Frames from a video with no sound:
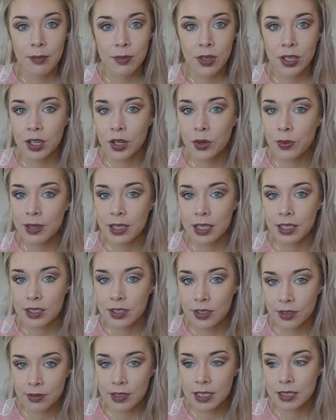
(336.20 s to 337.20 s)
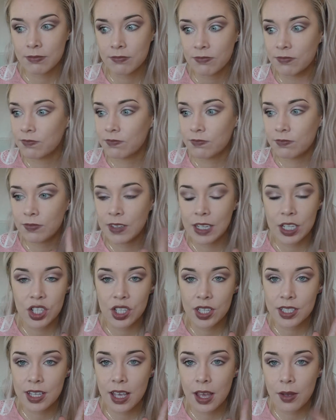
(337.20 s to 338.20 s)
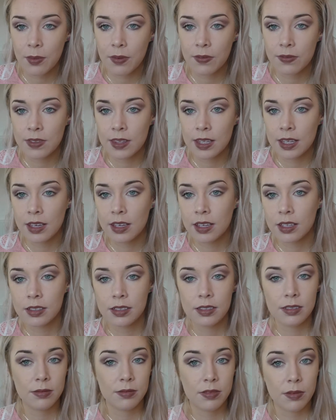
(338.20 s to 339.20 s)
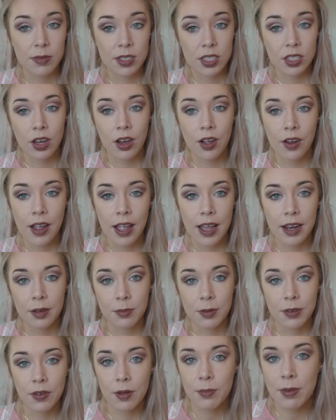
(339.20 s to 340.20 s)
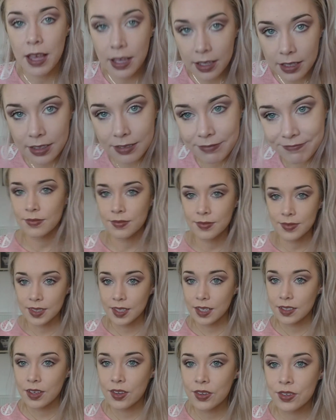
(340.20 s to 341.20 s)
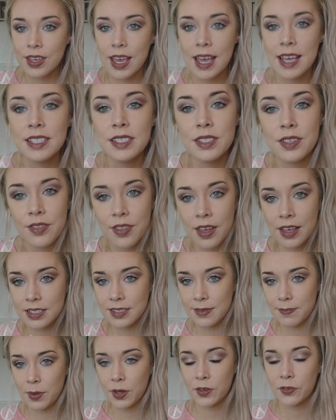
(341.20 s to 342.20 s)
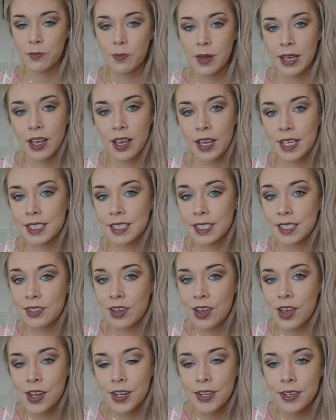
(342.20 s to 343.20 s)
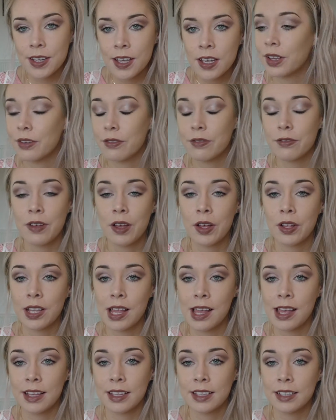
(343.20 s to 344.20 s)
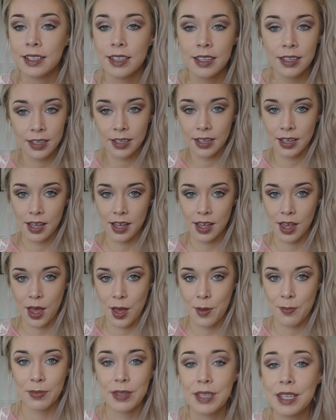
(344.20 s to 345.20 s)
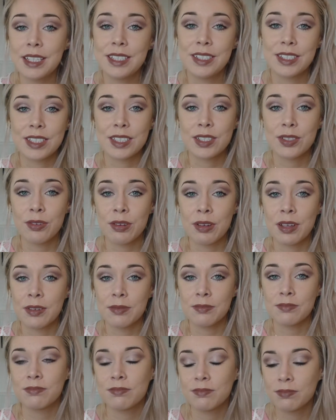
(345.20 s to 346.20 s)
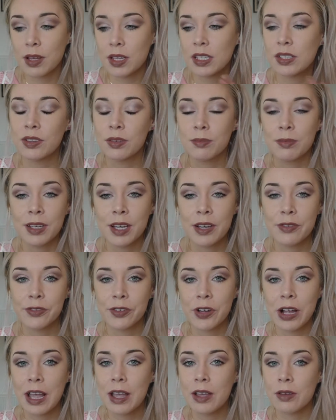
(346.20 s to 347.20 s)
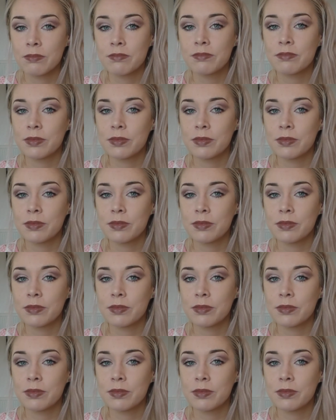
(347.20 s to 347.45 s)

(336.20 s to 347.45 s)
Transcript: Gonna quickly do this, finish this eye with the mascara, and I'll be right back. Okay, so that's both my eyes done, but it felt like just doing my other eye